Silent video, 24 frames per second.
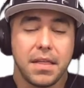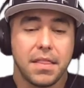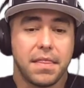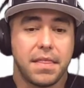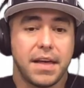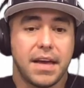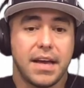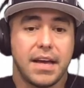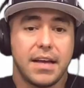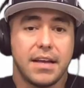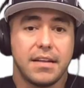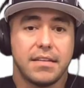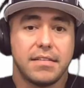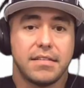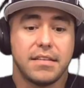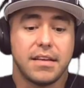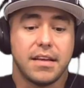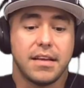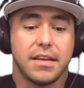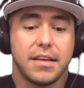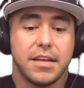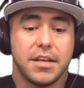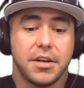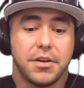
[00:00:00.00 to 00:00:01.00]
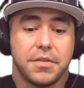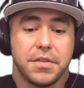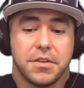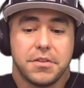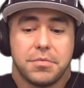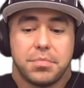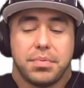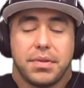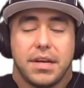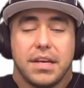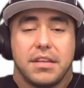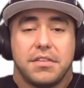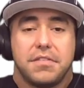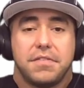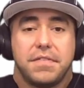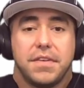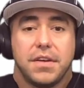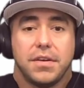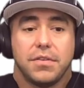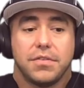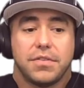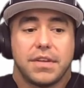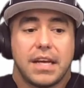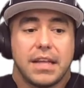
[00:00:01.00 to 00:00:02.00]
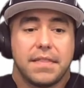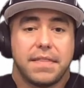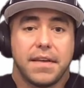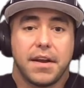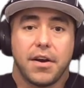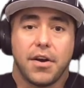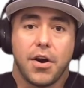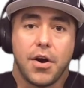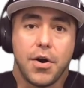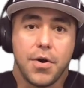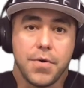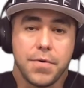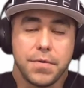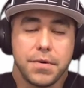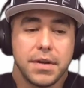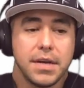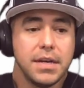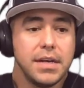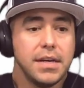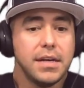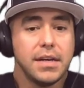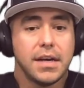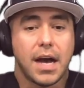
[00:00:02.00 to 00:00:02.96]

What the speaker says: That you know, this place feels like their own.